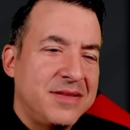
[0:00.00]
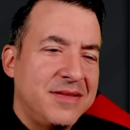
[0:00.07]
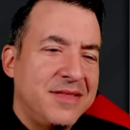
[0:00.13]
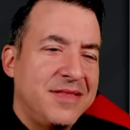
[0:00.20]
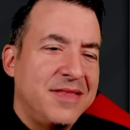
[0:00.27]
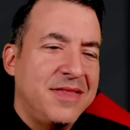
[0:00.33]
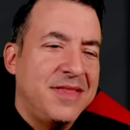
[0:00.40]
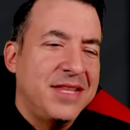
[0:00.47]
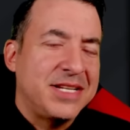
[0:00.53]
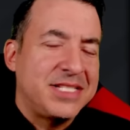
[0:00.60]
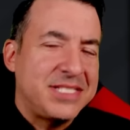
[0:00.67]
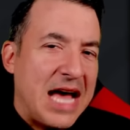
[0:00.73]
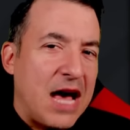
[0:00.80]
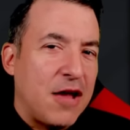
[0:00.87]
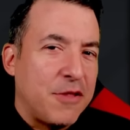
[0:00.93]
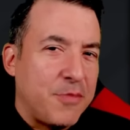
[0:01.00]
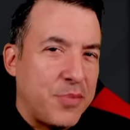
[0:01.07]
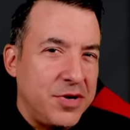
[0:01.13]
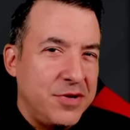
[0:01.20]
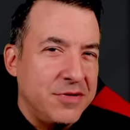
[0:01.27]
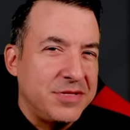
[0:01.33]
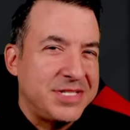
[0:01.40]
to. The South
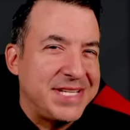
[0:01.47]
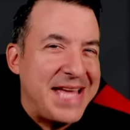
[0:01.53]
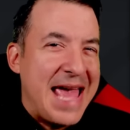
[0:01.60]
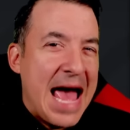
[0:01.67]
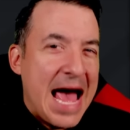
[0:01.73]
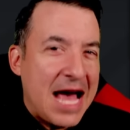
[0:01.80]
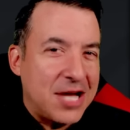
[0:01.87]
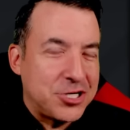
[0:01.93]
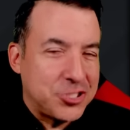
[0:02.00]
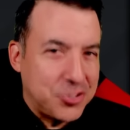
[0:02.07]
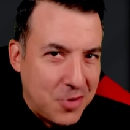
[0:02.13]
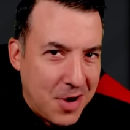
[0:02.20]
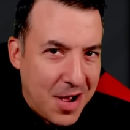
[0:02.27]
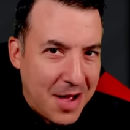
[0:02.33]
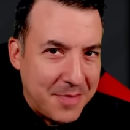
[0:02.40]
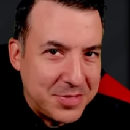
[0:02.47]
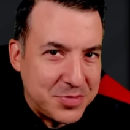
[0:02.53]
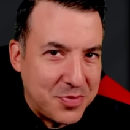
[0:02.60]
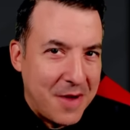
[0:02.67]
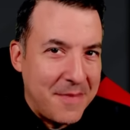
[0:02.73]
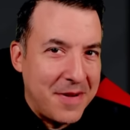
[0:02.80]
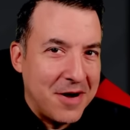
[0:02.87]
produced cash crops
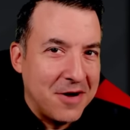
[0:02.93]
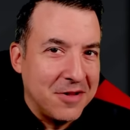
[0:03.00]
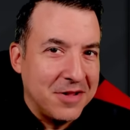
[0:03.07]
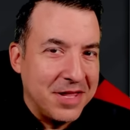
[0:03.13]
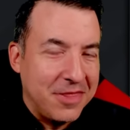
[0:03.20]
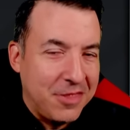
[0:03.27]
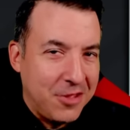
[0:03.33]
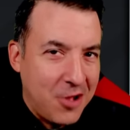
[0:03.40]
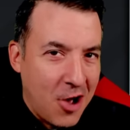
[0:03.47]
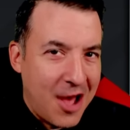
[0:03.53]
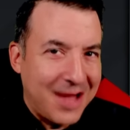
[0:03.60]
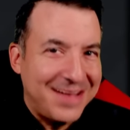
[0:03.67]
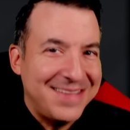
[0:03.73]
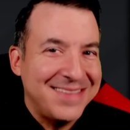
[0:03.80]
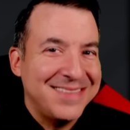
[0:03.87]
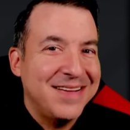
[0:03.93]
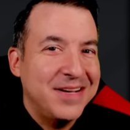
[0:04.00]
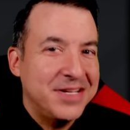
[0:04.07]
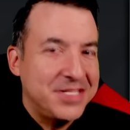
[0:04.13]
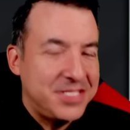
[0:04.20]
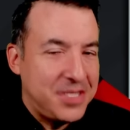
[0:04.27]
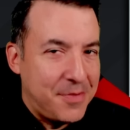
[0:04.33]
primarily cotton,
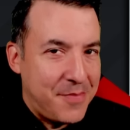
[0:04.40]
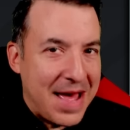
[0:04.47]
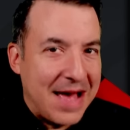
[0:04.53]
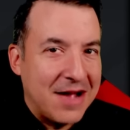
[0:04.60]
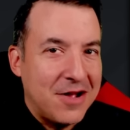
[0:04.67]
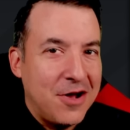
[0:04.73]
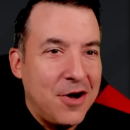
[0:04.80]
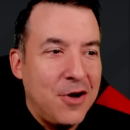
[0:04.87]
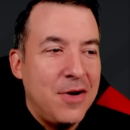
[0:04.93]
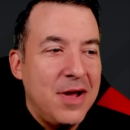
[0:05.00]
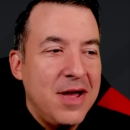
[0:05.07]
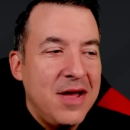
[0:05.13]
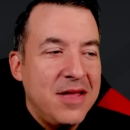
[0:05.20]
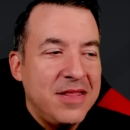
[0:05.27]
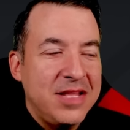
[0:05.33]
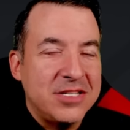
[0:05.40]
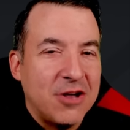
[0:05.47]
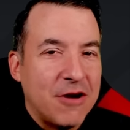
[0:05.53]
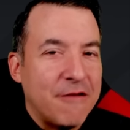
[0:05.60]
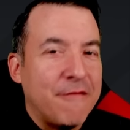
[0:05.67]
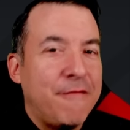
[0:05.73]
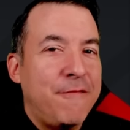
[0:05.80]
tobacco. These
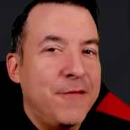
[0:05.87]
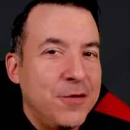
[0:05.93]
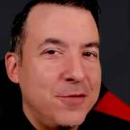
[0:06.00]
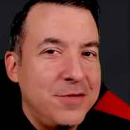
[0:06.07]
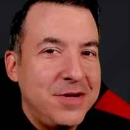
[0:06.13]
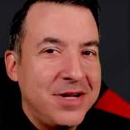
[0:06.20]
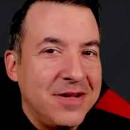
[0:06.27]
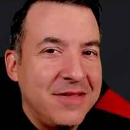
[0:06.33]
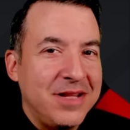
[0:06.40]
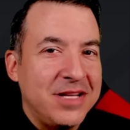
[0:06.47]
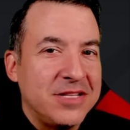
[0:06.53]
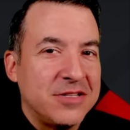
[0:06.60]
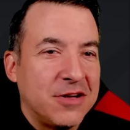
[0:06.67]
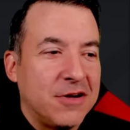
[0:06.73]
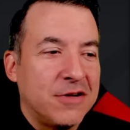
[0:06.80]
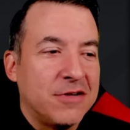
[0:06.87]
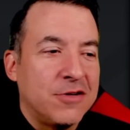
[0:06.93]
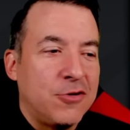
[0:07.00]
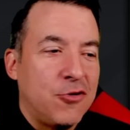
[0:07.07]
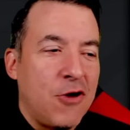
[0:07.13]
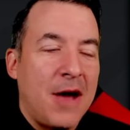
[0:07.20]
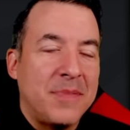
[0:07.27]
aren't food. These are
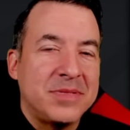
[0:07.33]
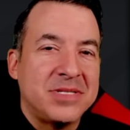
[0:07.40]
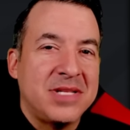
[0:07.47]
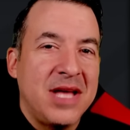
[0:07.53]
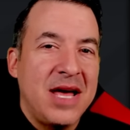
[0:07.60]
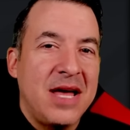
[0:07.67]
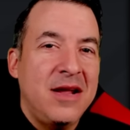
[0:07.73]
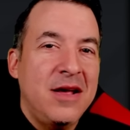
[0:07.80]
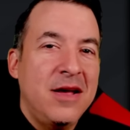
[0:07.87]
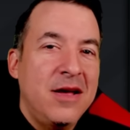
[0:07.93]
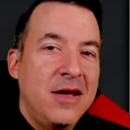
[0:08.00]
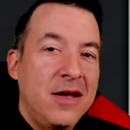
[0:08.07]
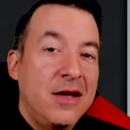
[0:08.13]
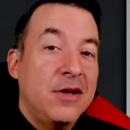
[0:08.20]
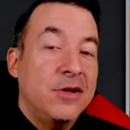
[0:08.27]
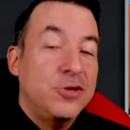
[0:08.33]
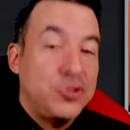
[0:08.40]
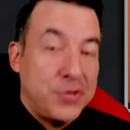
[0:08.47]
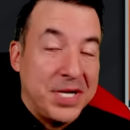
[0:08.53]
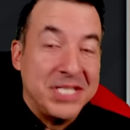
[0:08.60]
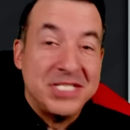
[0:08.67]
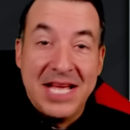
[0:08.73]
crops that
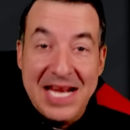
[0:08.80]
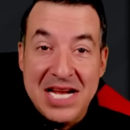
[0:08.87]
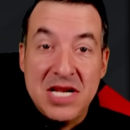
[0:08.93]
translate into